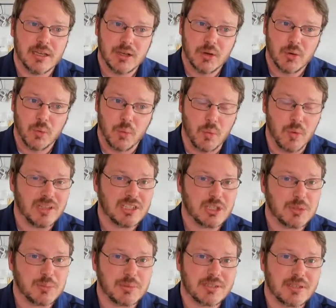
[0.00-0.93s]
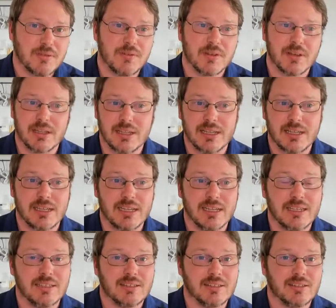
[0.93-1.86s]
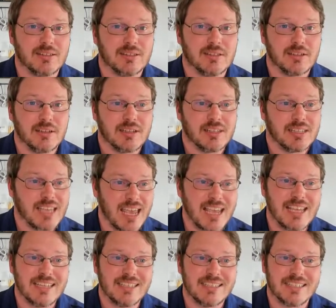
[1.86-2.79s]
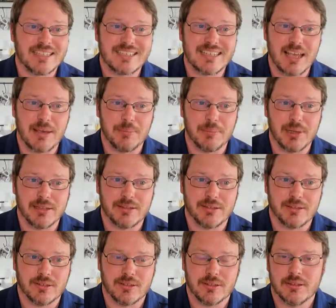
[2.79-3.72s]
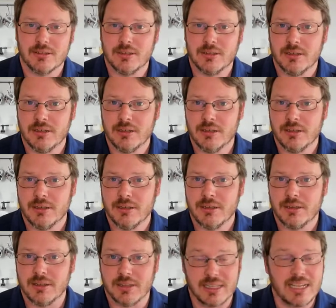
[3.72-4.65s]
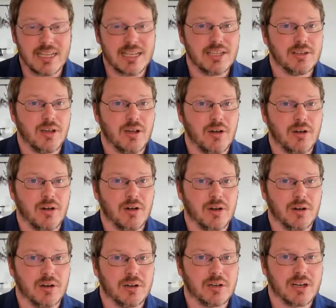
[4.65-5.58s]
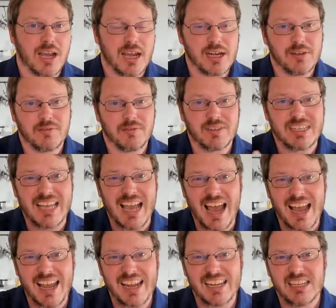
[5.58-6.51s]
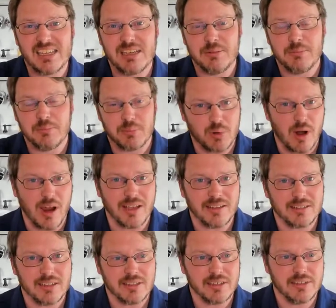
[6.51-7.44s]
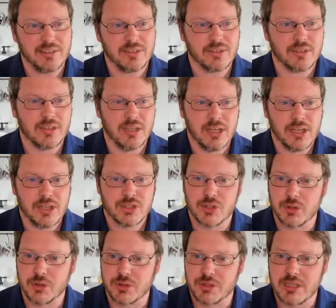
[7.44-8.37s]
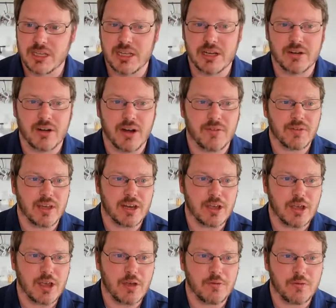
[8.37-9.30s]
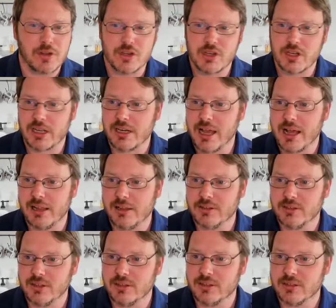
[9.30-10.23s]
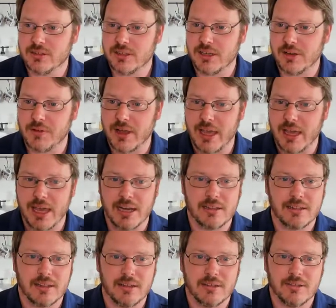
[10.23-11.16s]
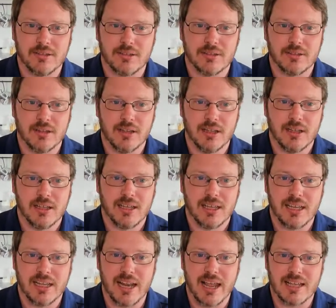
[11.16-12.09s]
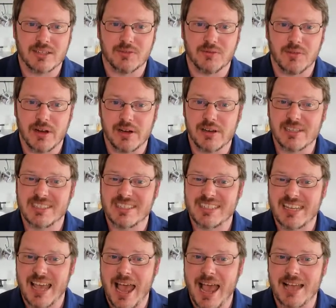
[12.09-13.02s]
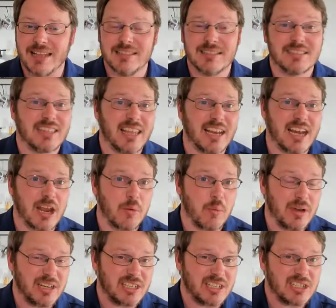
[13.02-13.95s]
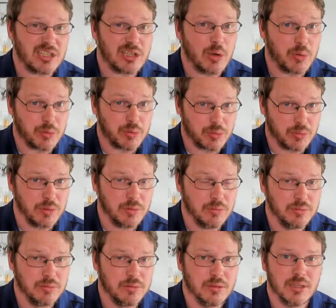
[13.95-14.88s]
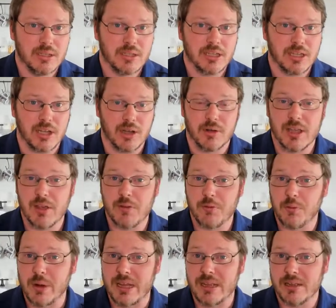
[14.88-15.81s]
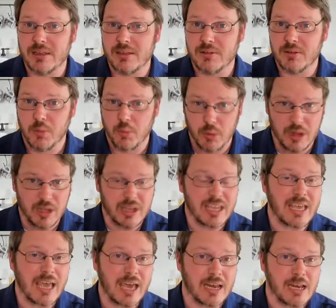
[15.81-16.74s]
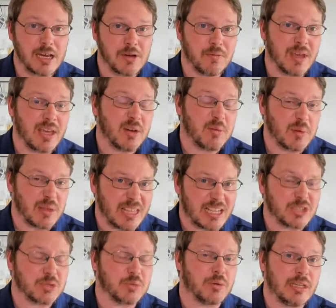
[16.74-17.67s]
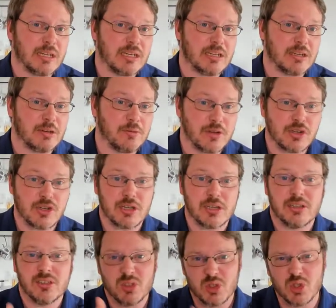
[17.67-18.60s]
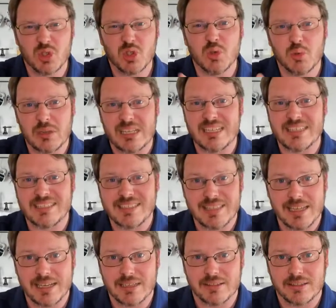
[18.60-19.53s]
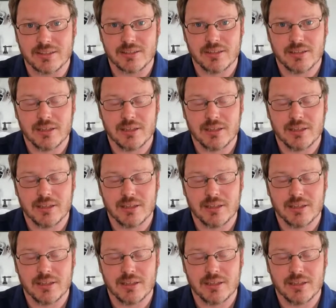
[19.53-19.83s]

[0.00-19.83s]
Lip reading: One specifically is case templates. These are kind of guided processes. So you'll see here I've a phishing analysis, and if I edit this, it has various tasks that I want us to go through. If we, looking at an event, we think it's related to phishing, do these things.